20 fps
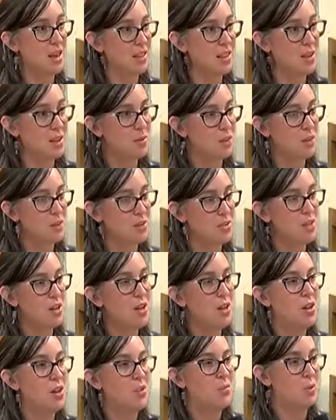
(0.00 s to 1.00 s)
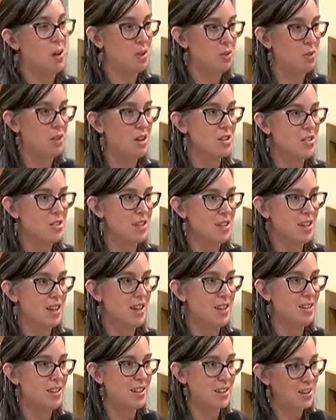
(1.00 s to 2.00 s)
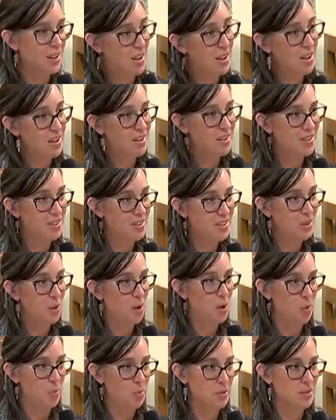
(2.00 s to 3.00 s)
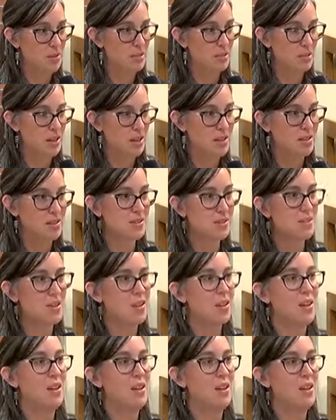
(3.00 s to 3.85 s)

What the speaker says: language recreation land and not open space.